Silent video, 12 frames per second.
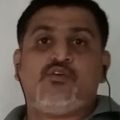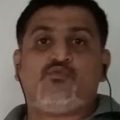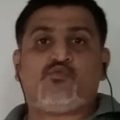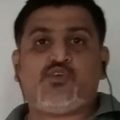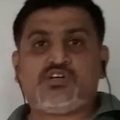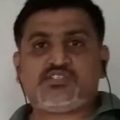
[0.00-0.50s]

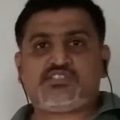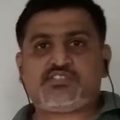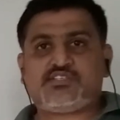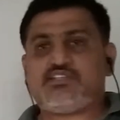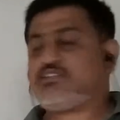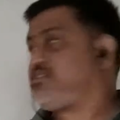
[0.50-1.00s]

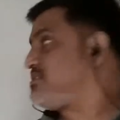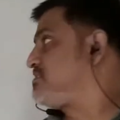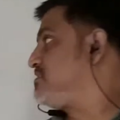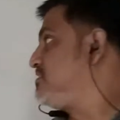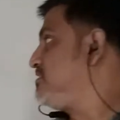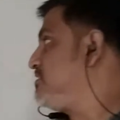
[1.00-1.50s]
First
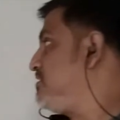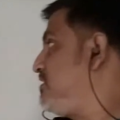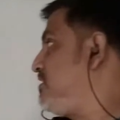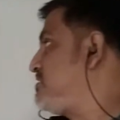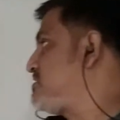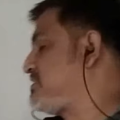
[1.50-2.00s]
is
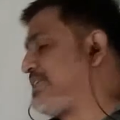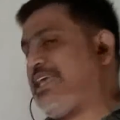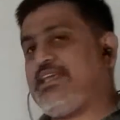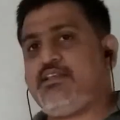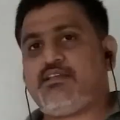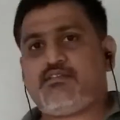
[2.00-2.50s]
a
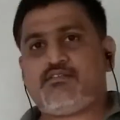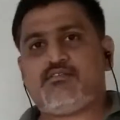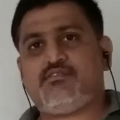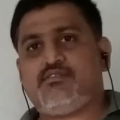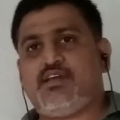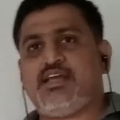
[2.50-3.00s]
scalar
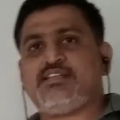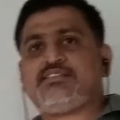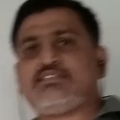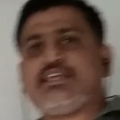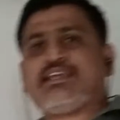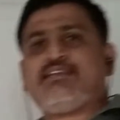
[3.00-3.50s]
and
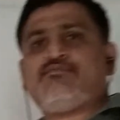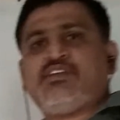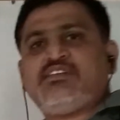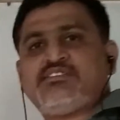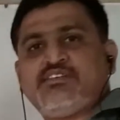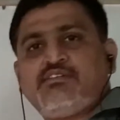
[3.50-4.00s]
second
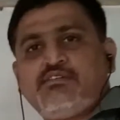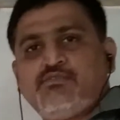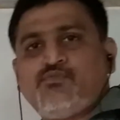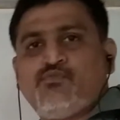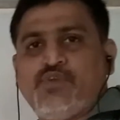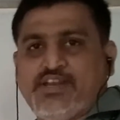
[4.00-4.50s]
one is a
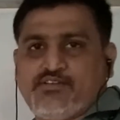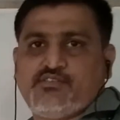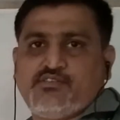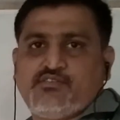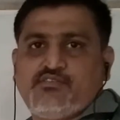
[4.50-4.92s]
vector.